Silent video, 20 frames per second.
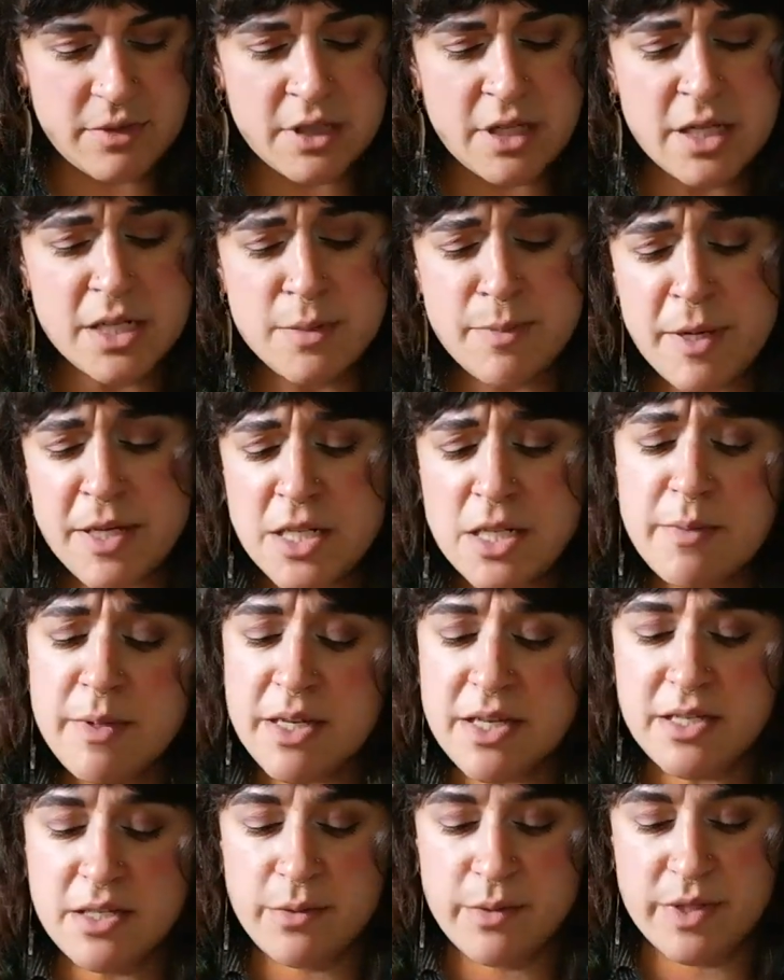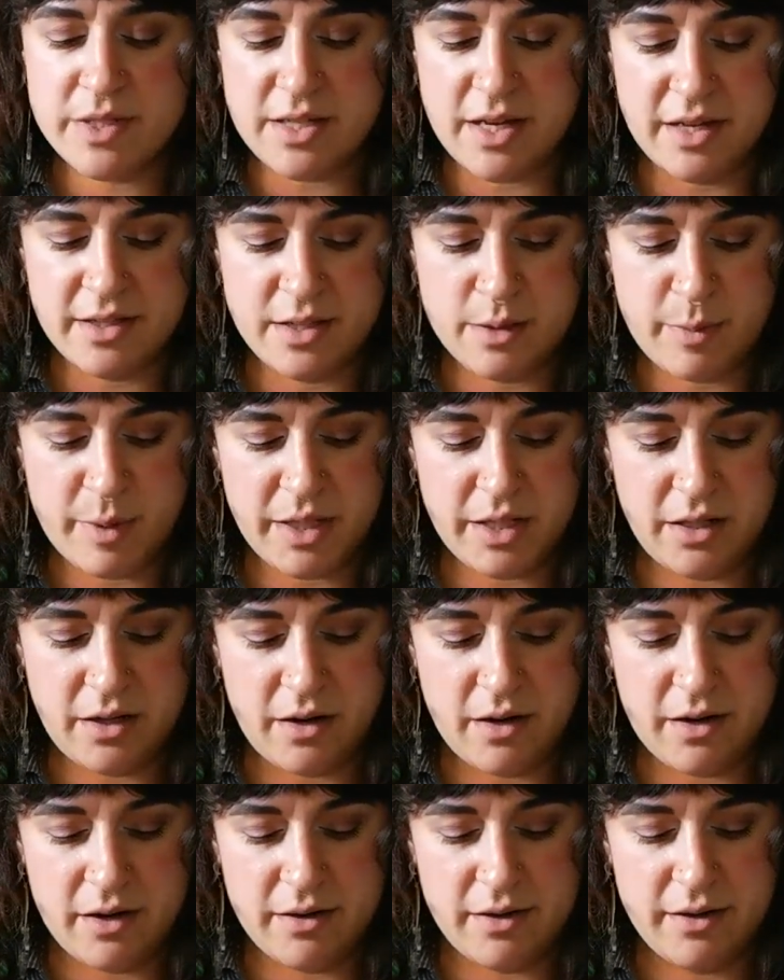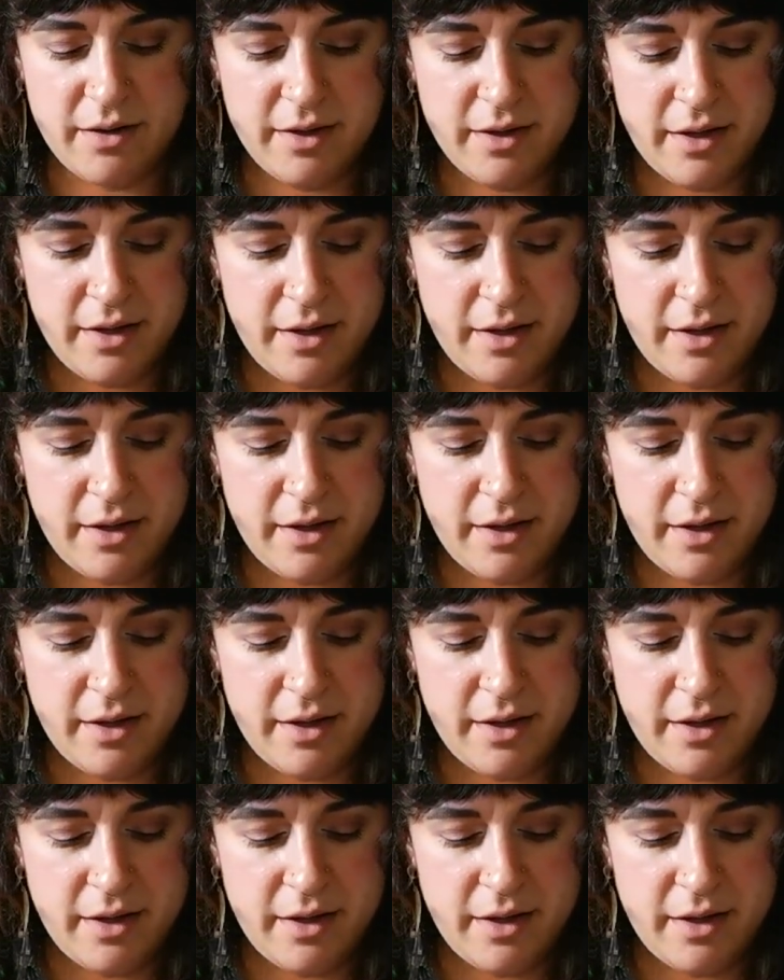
especially because it was unspun yarn.